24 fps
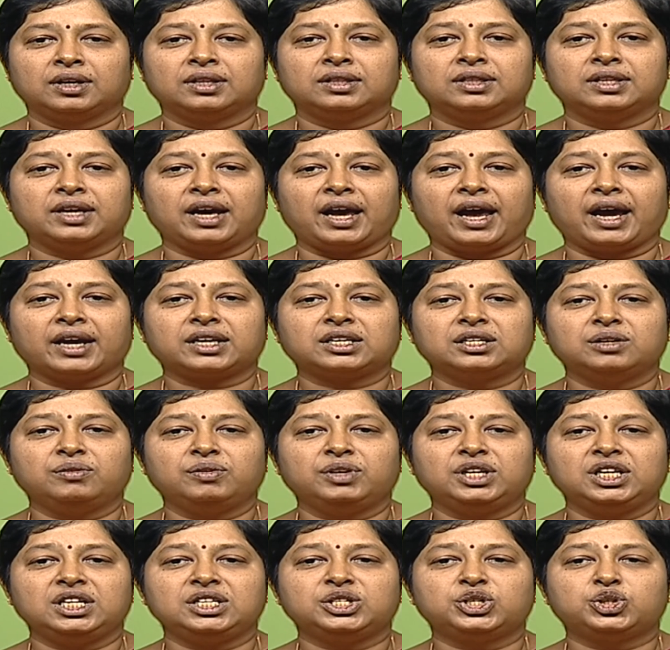The
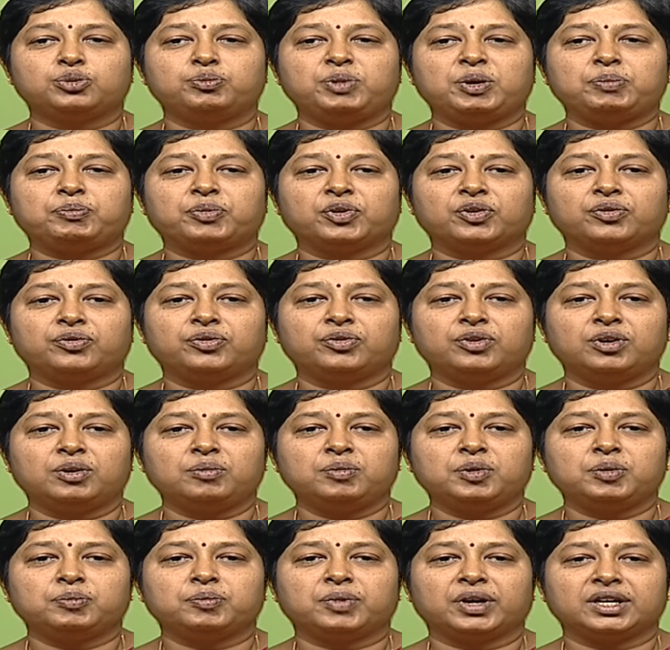activities to be
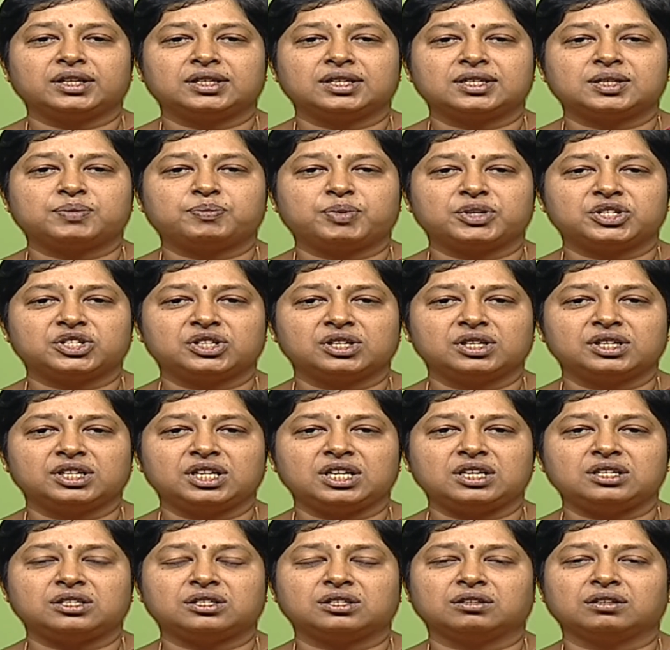performed by the special
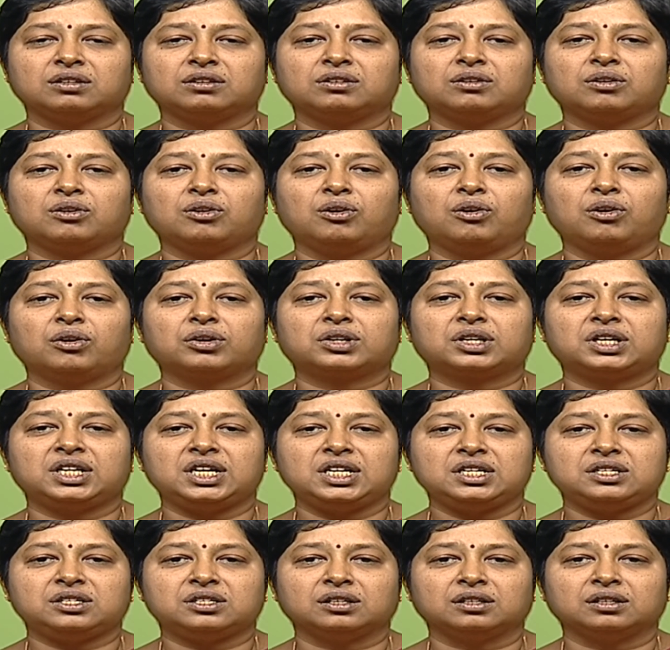teacher or
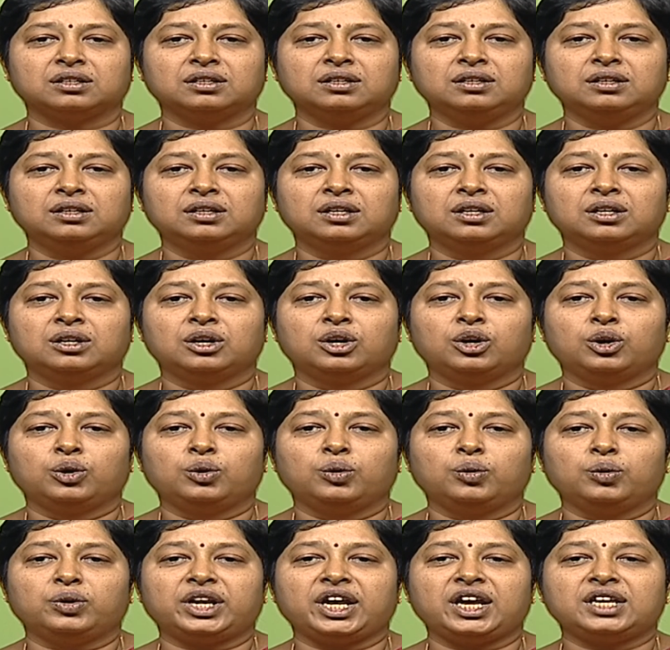teacher
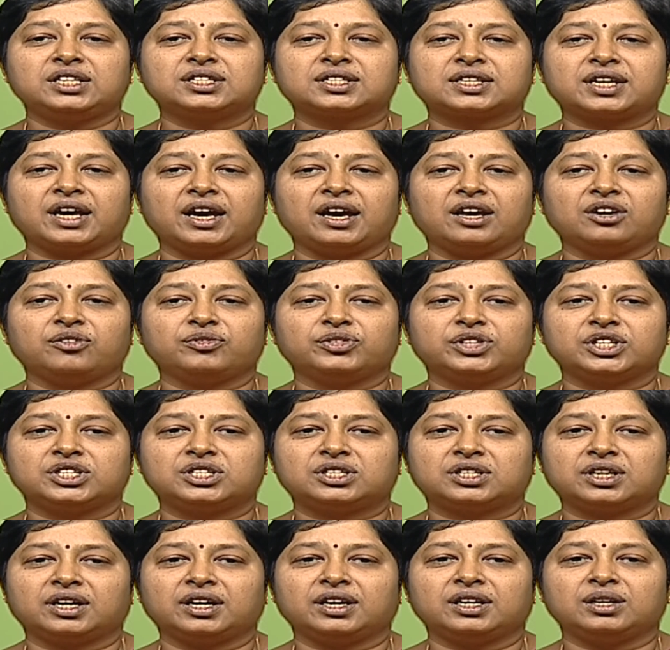who takes care of the
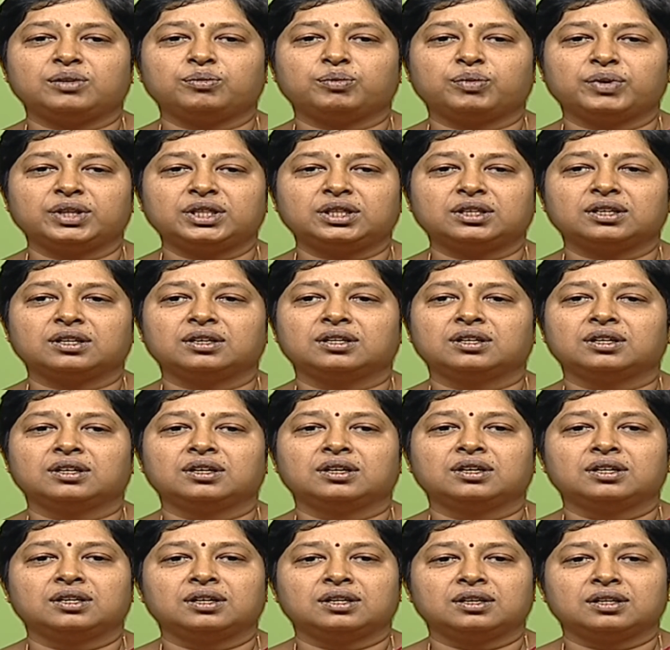child with
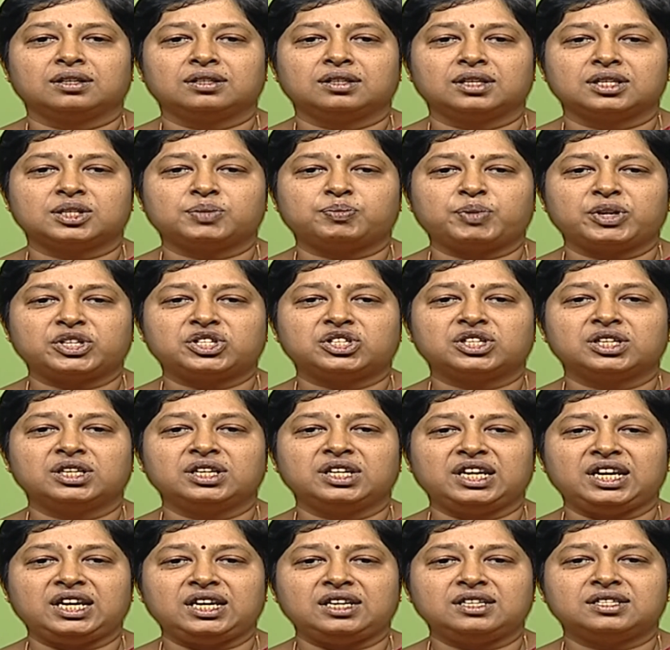the special
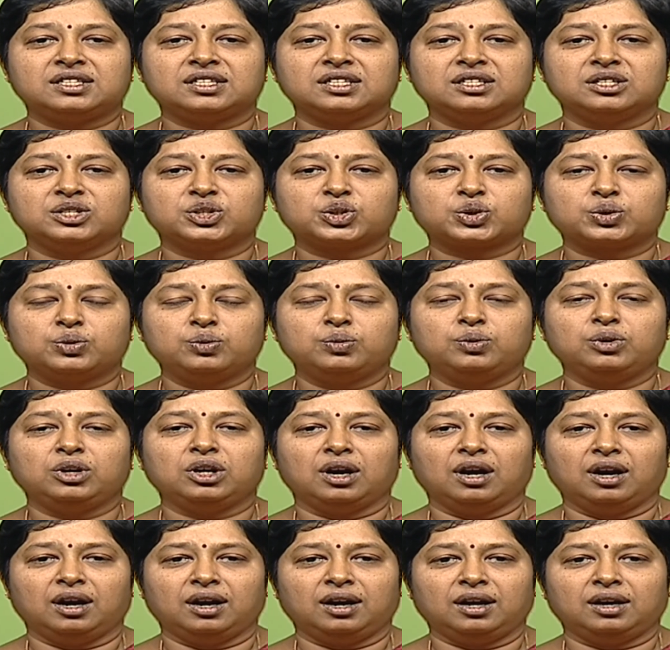needs in school
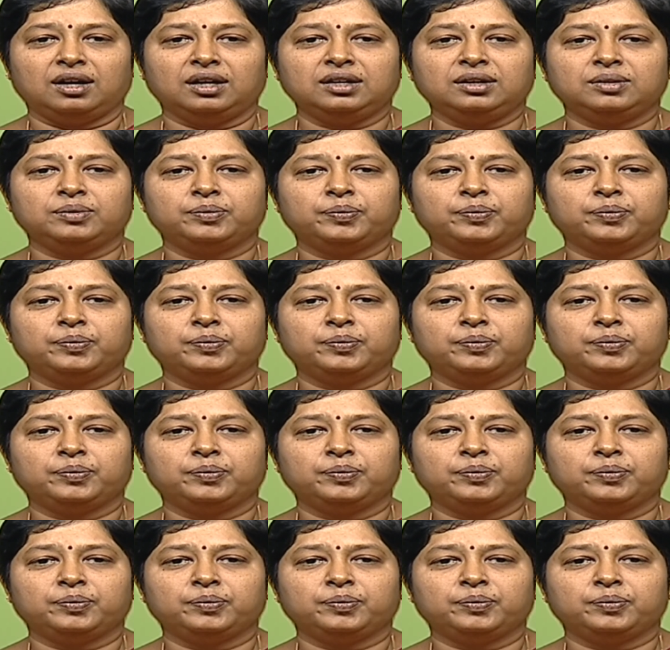are